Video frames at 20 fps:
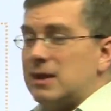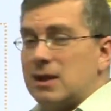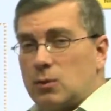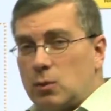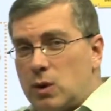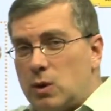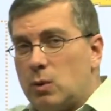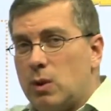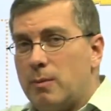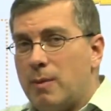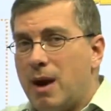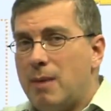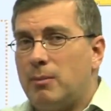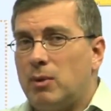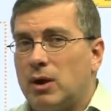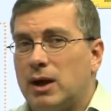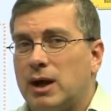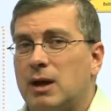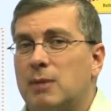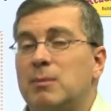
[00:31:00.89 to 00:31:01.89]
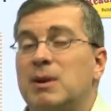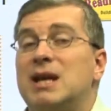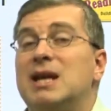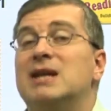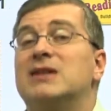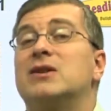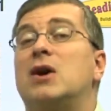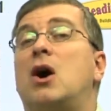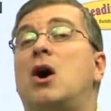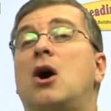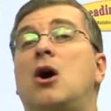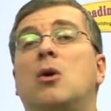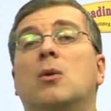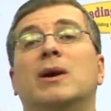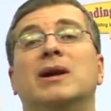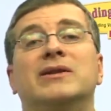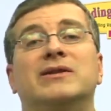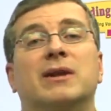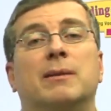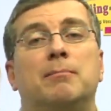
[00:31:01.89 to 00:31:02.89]
that we remember him is
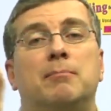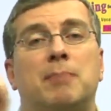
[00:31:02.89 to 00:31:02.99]
always a